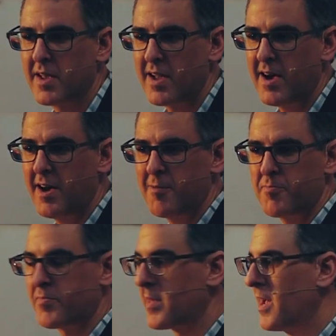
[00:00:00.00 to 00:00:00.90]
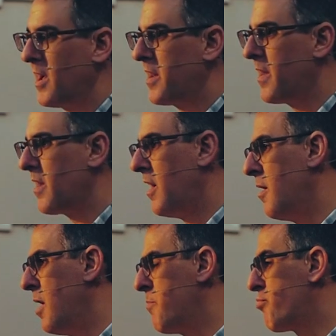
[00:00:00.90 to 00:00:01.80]

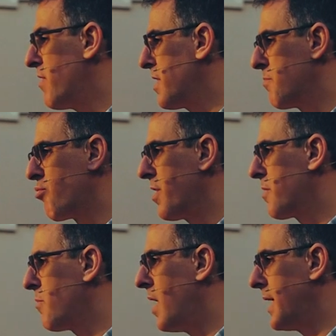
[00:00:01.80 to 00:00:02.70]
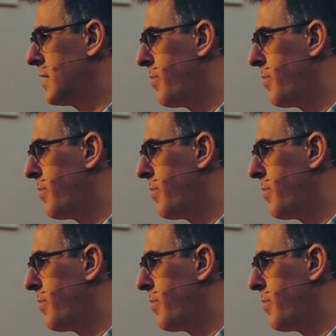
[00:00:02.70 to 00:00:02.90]
a brilliant, brilliant mind,